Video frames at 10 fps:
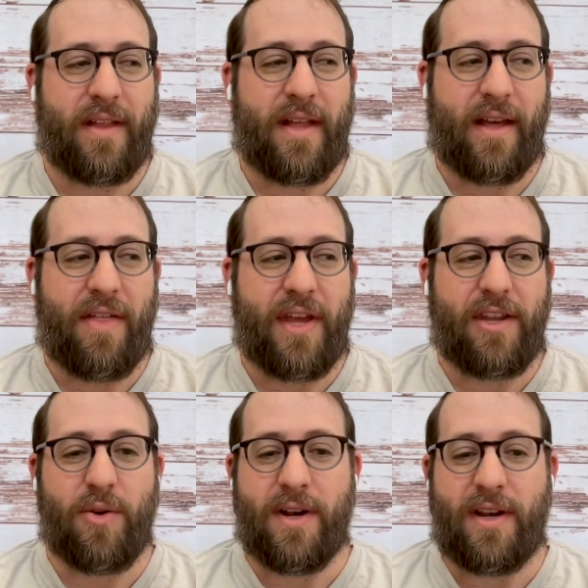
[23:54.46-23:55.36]
like I
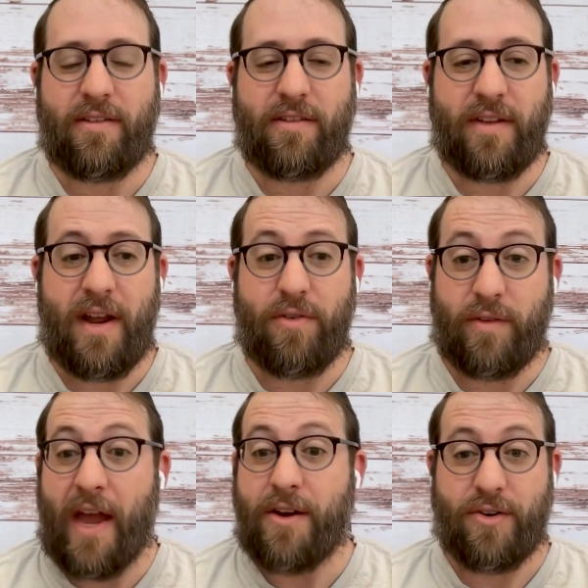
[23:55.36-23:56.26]
think your nieces and
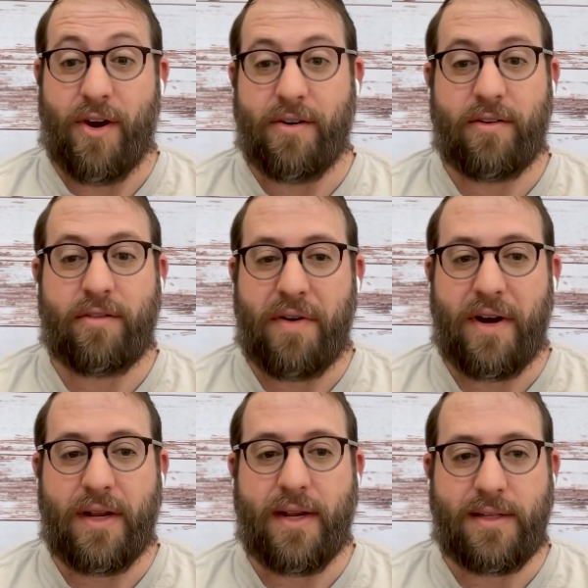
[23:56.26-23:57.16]
nephews and your daughters are
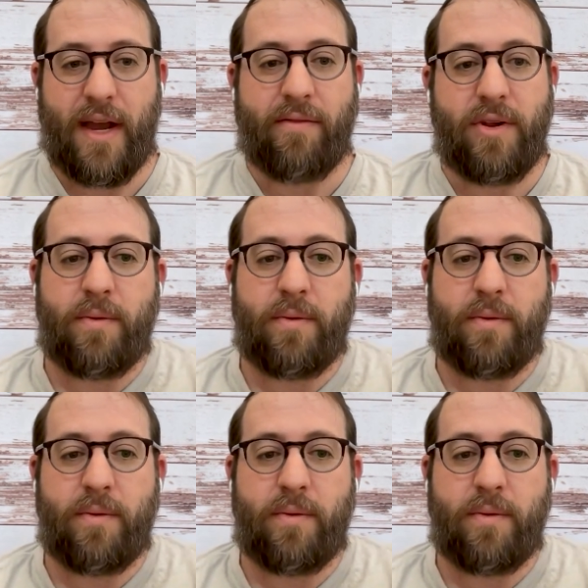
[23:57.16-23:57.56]
very lucky to have you.